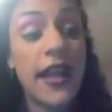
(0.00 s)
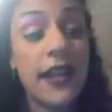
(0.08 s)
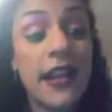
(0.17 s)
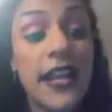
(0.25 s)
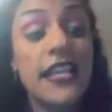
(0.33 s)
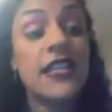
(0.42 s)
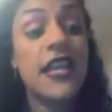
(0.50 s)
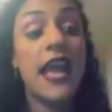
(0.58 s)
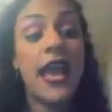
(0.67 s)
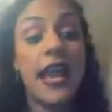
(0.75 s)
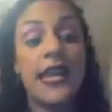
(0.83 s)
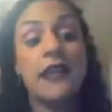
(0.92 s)
reached
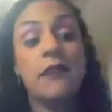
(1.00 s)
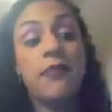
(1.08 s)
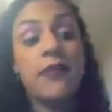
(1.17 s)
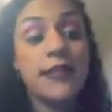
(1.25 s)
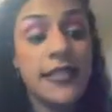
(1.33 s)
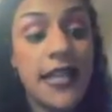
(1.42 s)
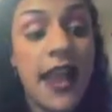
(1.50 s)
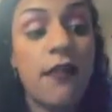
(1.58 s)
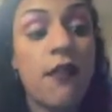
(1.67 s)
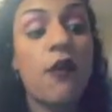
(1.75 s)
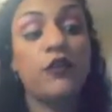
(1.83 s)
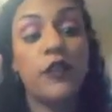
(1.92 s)
80%
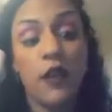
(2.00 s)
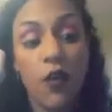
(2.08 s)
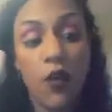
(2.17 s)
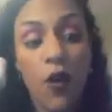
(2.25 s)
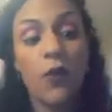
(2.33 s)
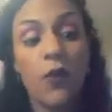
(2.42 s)
of the goal